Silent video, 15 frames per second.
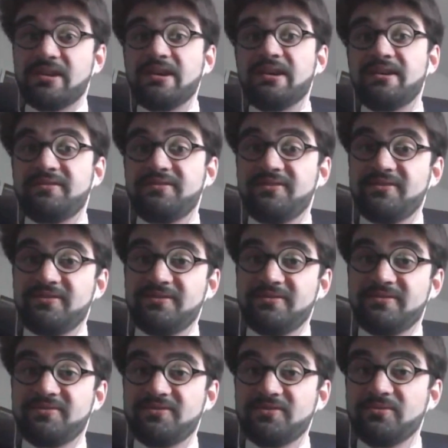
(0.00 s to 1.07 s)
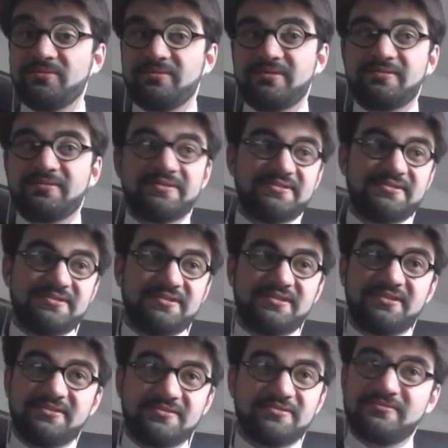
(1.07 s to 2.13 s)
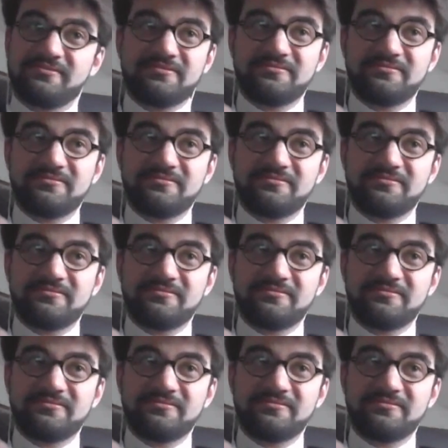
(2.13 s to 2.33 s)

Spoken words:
and so there is here